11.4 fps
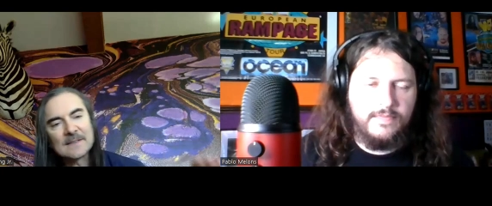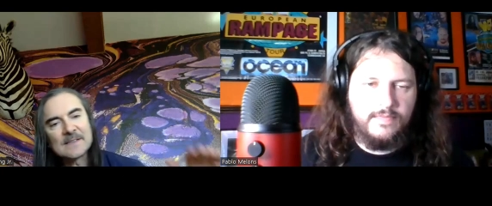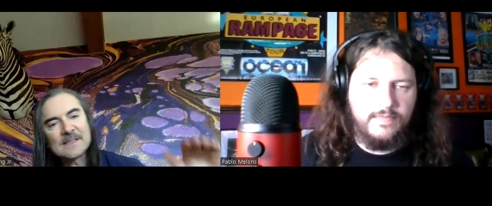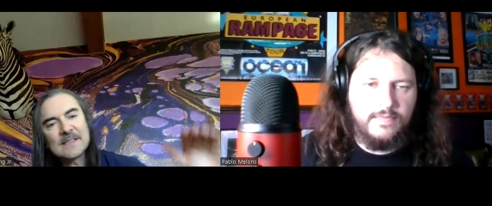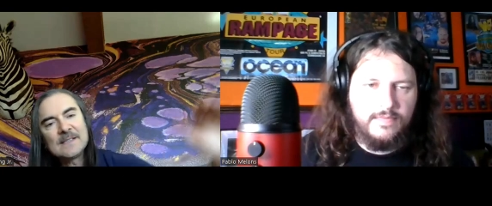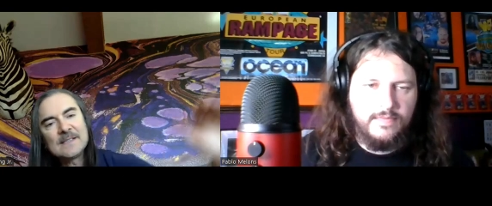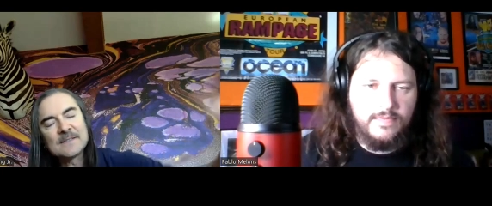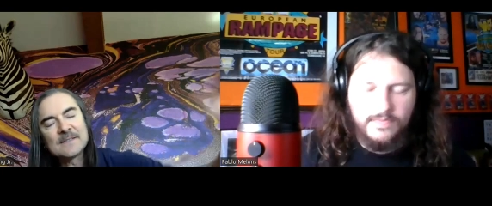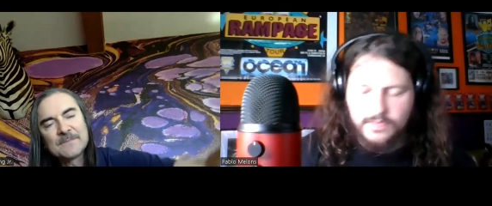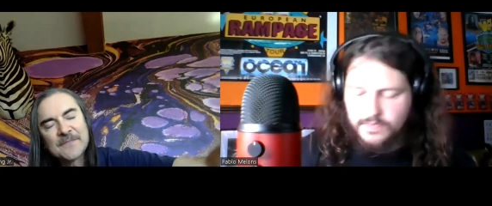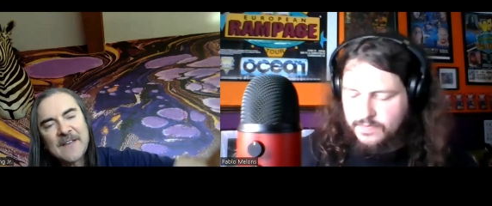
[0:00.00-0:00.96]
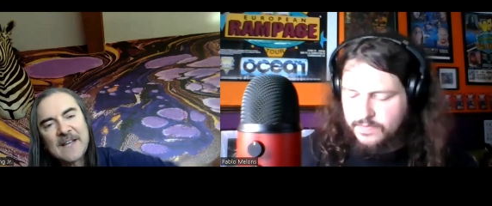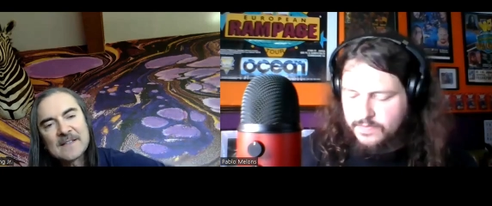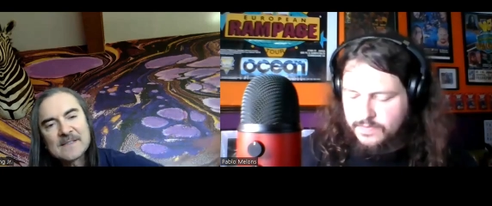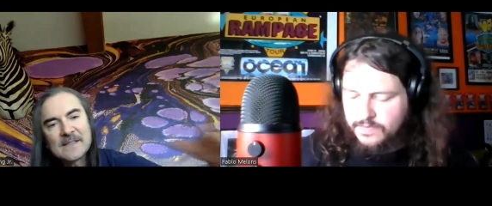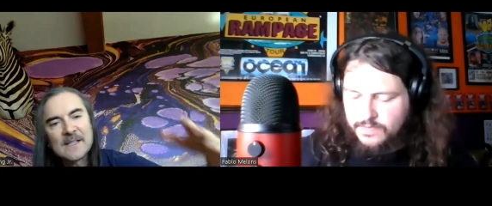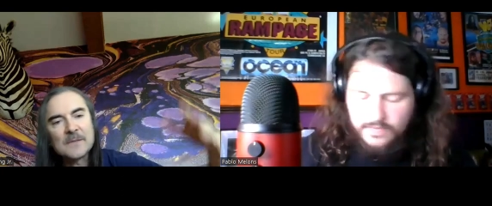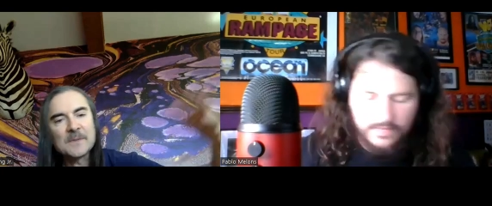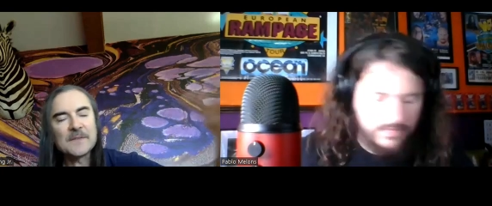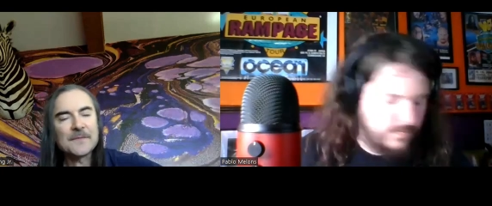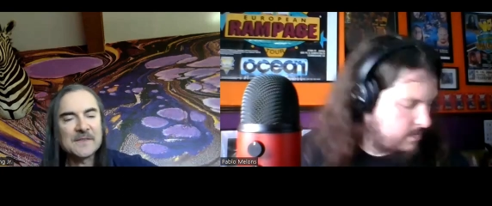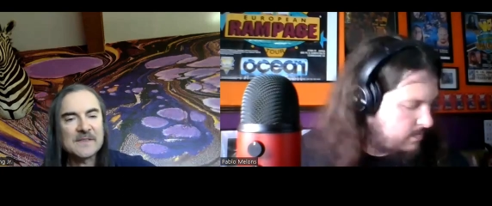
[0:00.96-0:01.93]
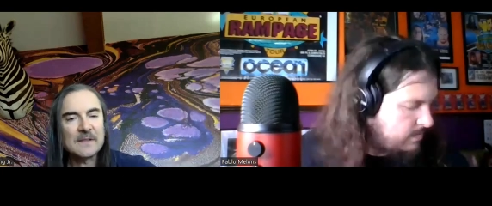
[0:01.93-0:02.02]
Speaker 1: ease the fans in with a
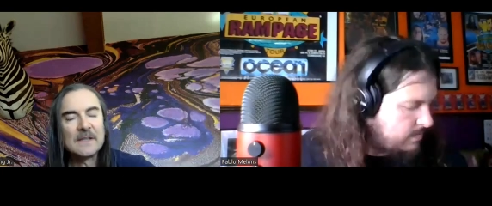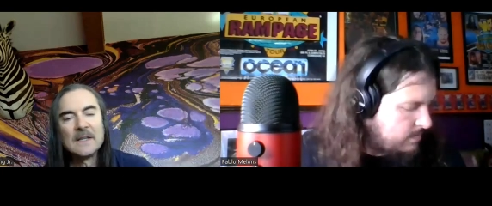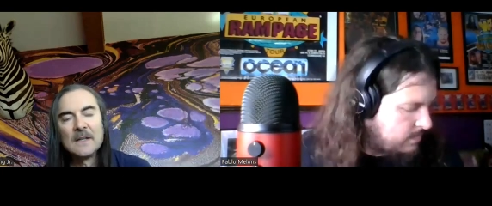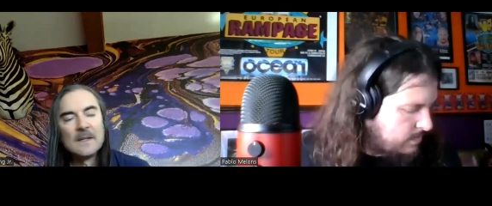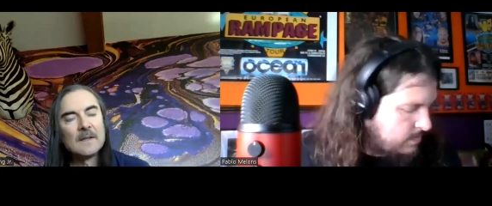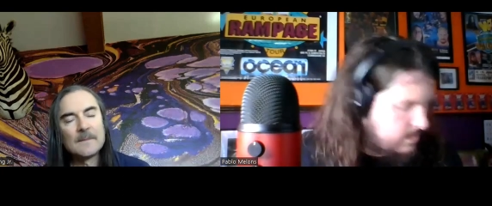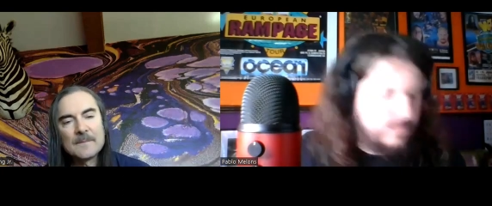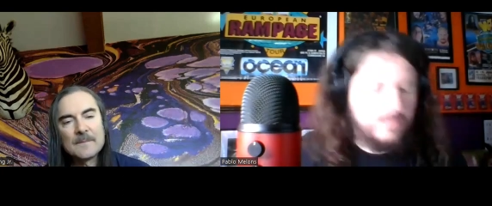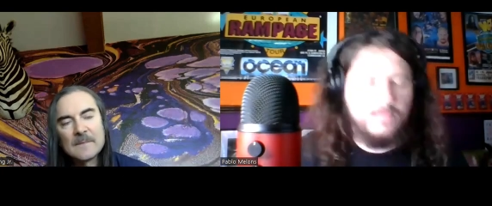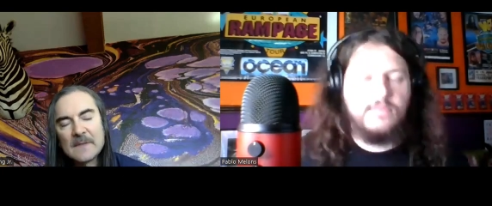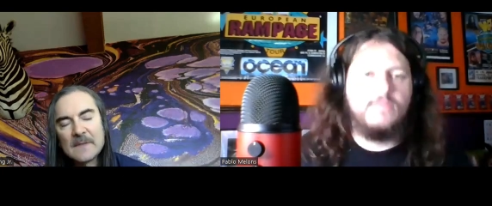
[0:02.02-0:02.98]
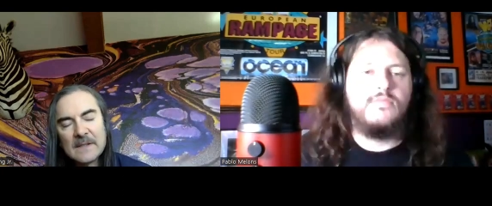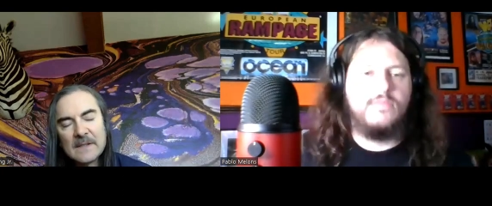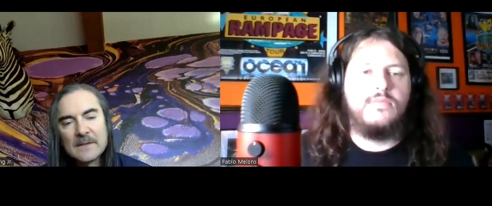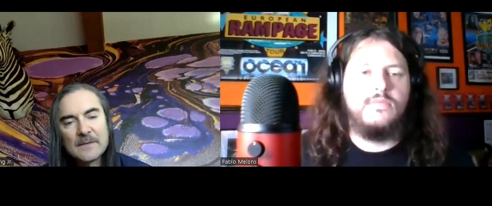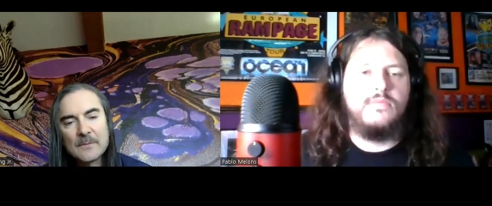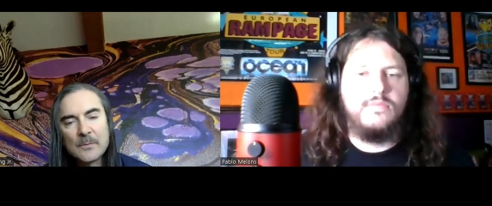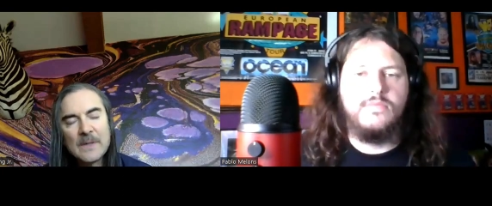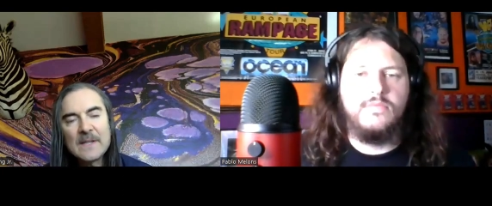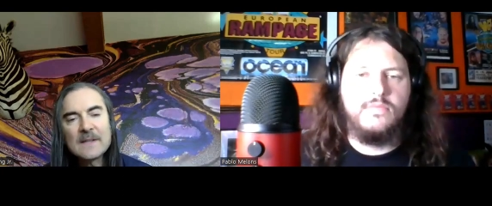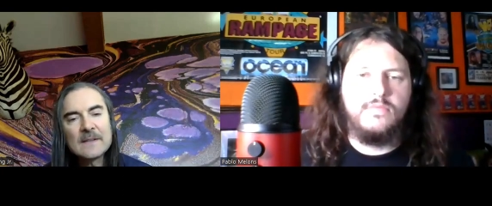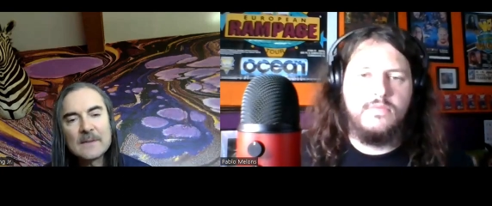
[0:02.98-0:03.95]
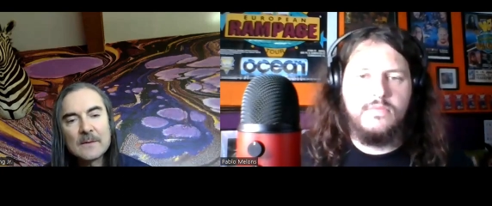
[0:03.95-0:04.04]
first song.
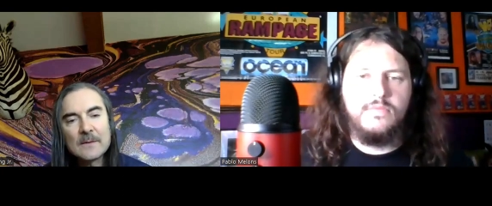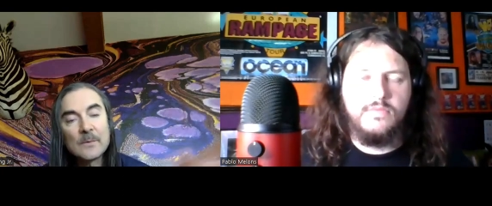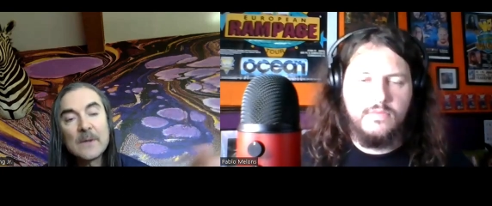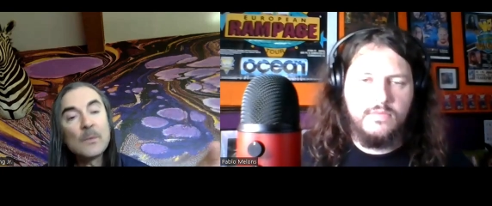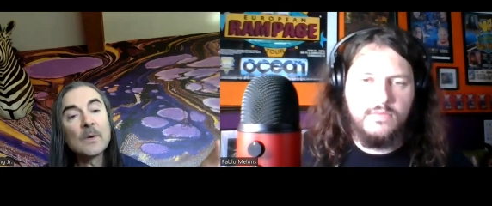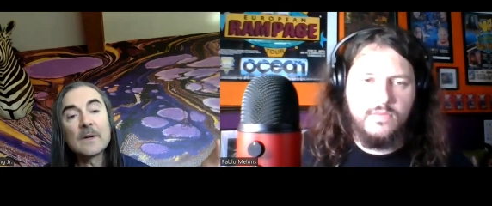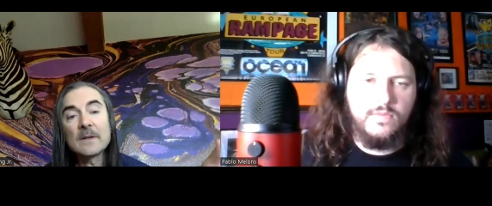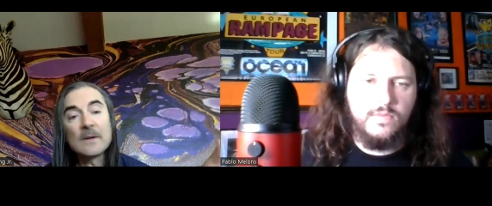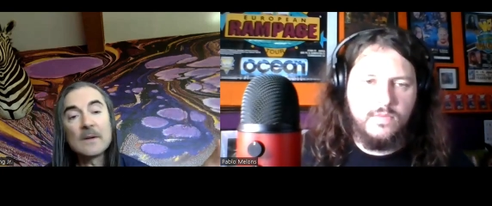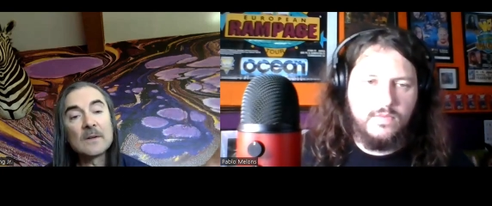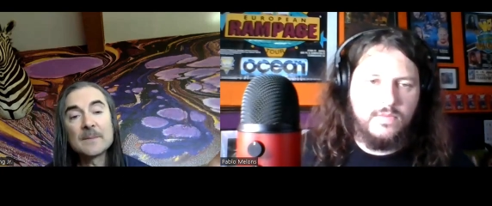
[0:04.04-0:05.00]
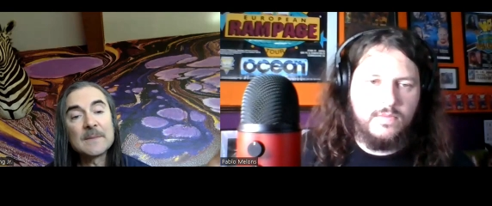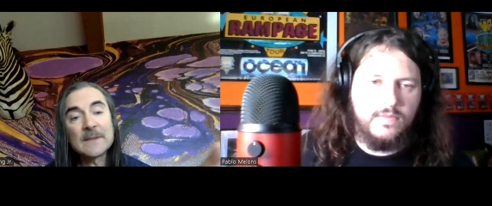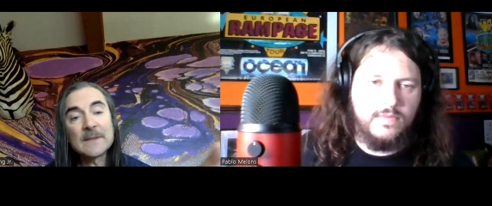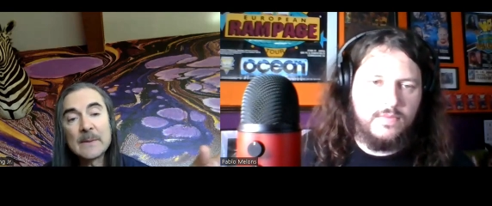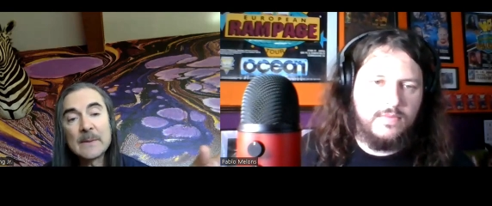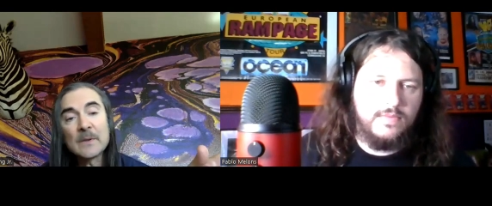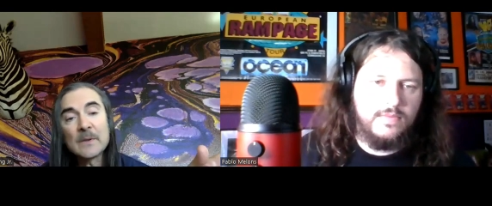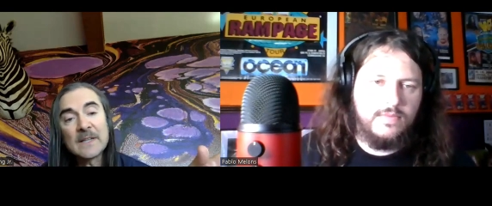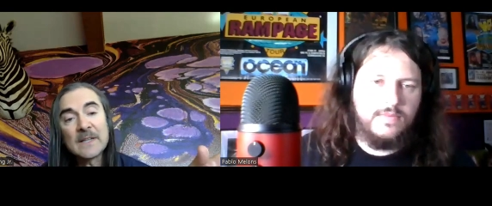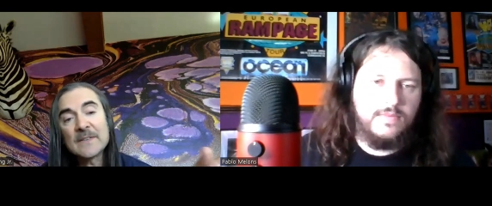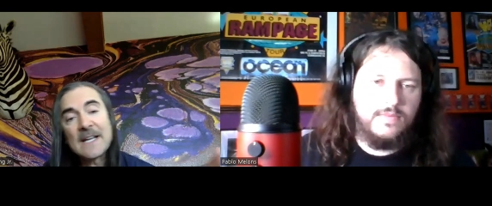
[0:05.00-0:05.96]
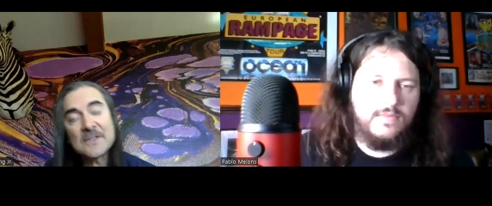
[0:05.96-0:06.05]
We weren't
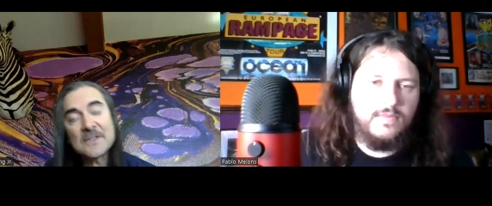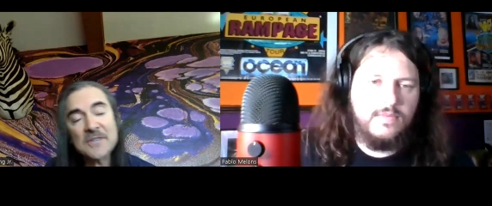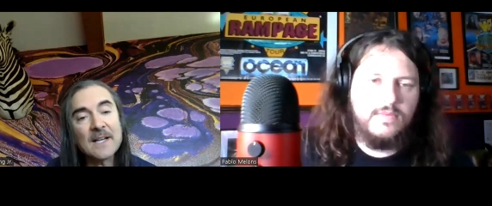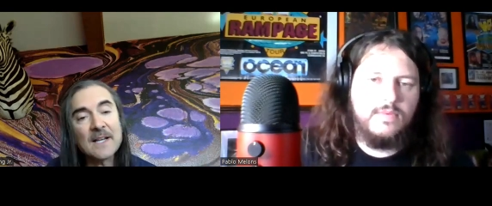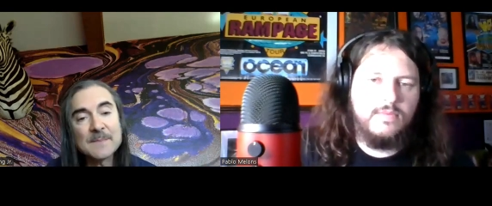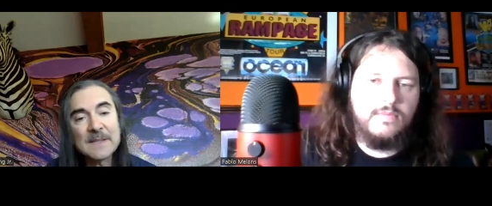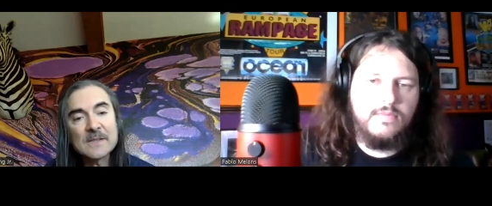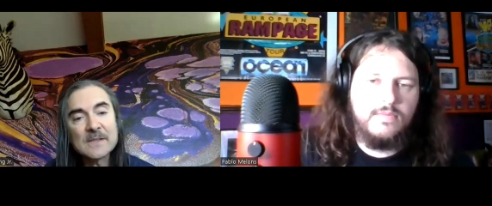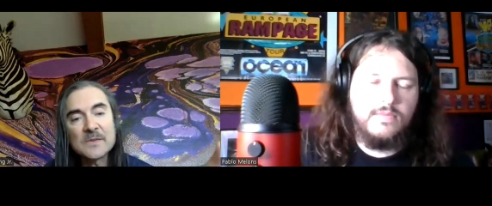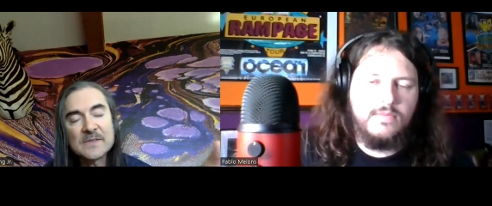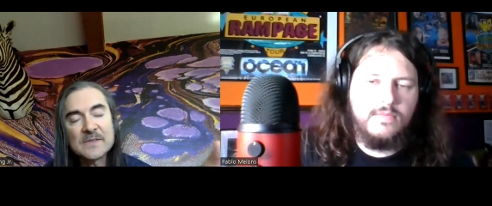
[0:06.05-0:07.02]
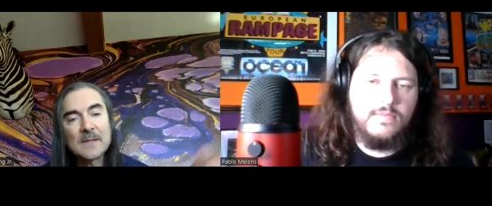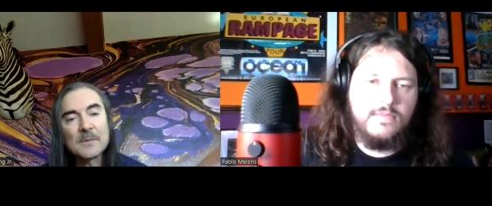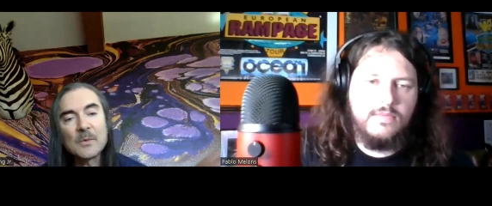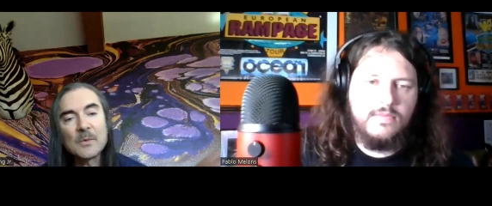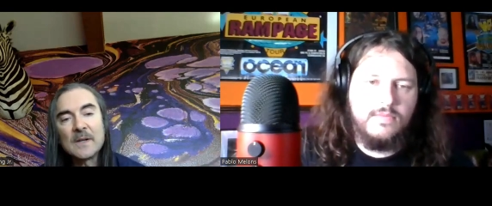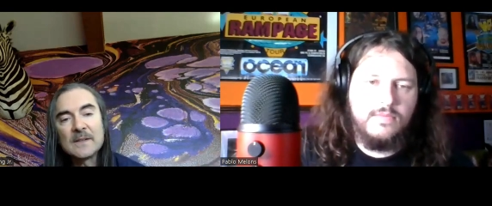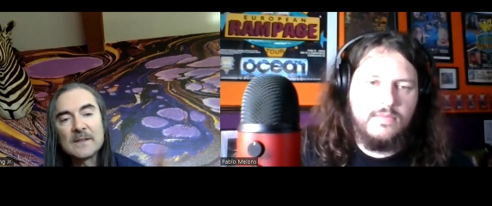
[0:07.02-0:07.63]
given that chance because Ghost at Number One did